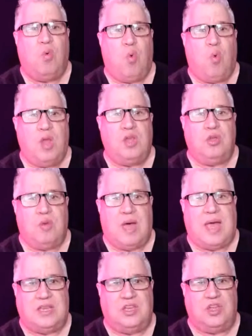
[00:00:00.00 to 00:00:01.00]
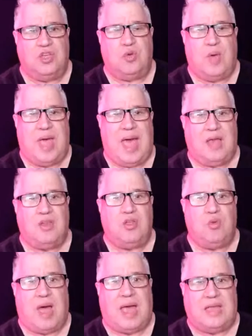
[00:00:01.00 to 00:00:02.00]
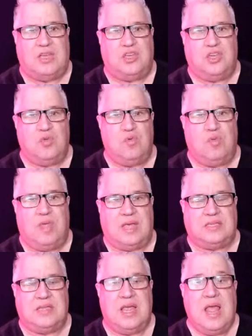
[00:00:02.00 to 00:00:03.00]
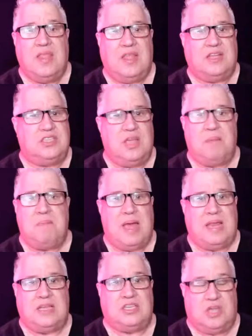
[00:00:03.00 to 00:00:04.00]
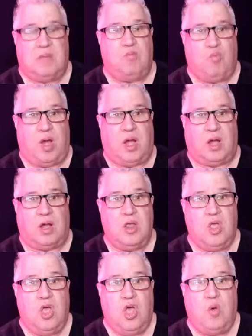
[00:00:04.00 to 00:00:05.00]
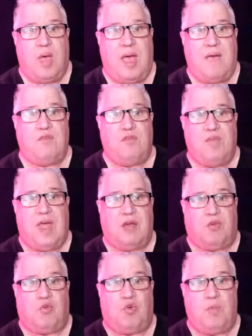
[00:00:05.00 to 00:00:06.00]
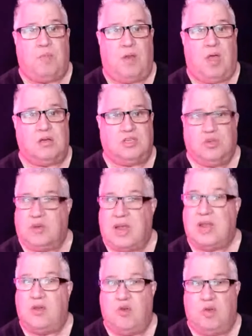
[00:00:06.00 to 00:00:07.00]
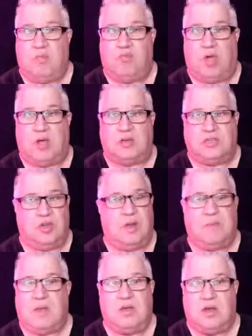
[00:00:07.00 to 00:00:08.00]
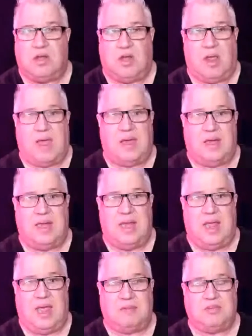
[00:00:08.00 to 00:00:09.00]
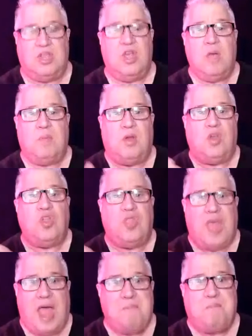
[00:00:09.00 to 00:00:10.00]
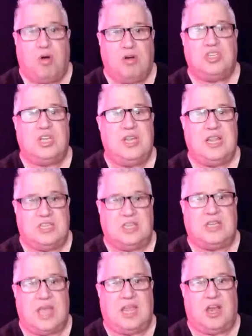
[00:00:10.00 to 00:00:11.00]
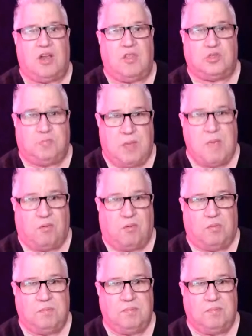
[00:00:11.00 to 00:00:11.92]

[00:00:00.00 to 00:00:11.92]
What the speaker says: What do I do? How do I do this? Then somebody somewhere, whoever that group belongs to, and I know who it belongs to, and I'm not going to call out any names, but that person needs to take care of those people.